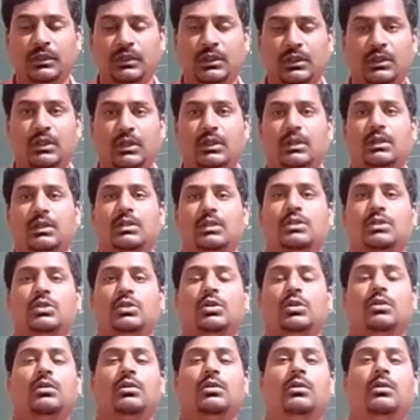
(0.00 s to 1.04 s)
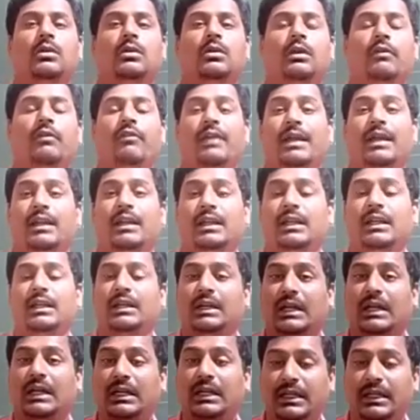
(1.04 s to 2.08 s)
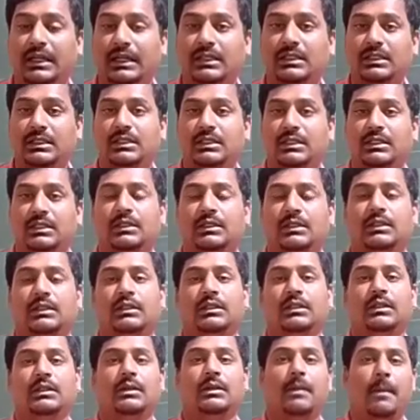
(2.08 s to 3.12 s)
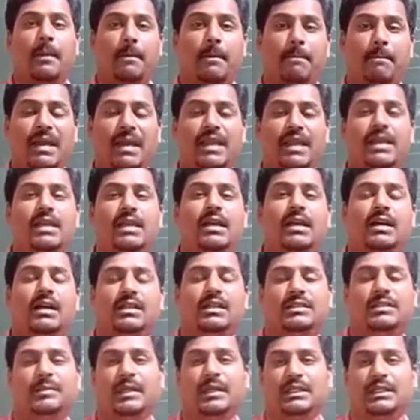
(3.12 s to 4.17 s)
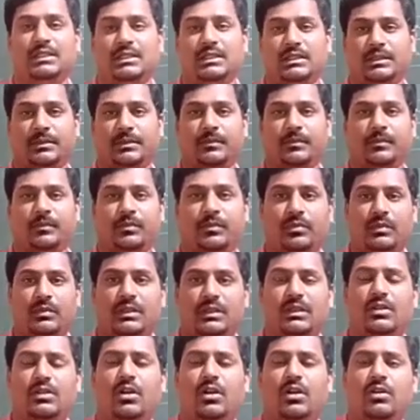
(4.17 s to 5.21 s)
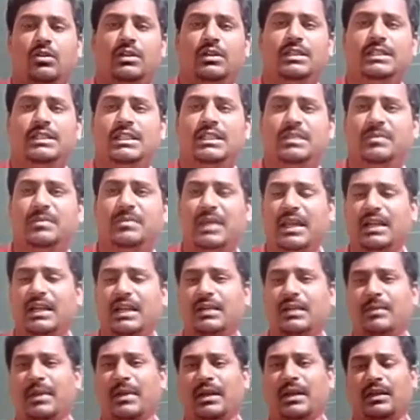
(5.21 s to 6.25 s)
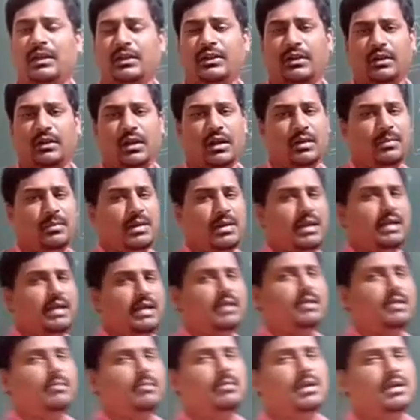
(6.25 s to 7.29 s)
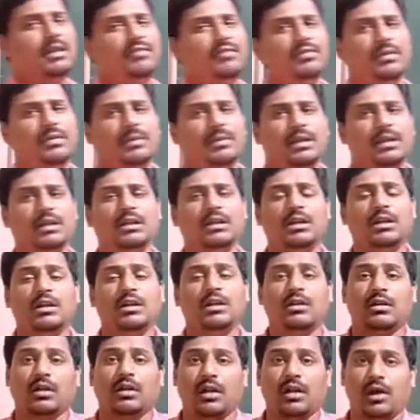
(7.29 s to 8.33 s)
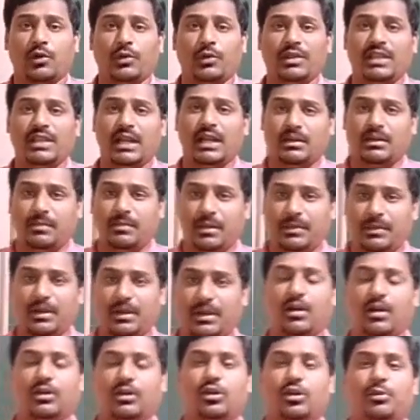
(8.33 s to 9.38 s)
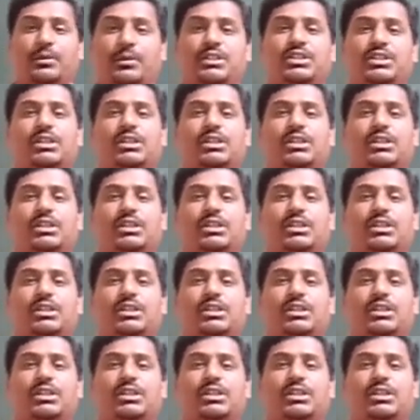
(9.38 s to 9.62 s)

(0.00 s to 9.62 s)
so where it contains many aspects, not only just married, unmarried, male, female. Along with that, maybe occupation,